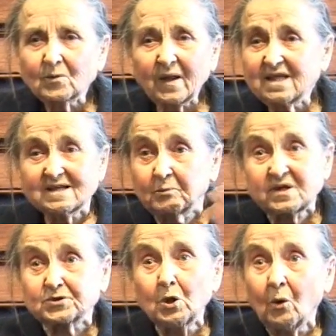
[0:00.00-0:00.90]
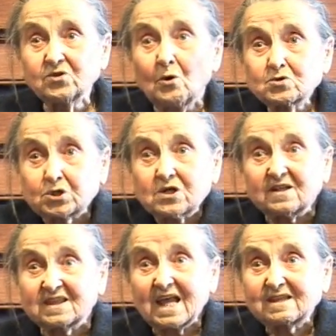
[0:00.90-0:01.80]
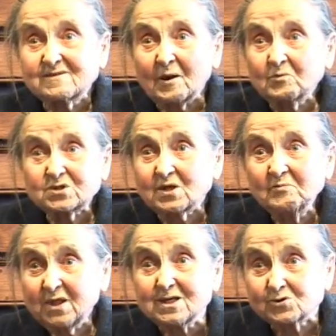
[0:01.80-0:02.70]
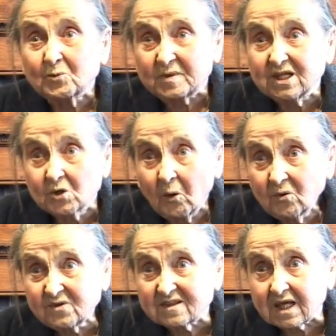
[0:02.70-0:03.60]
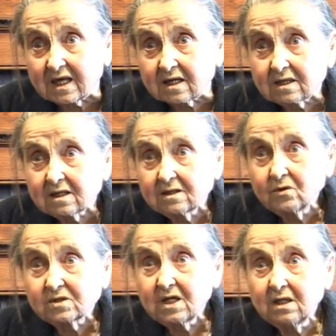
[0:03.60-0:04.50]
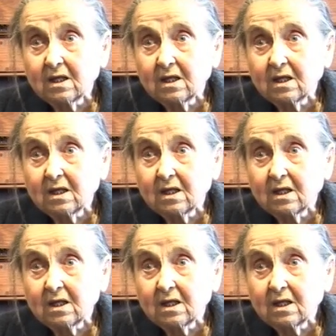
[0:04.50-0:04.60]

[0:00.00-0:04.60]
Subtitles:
and with no notion that there was something to be known there, you see.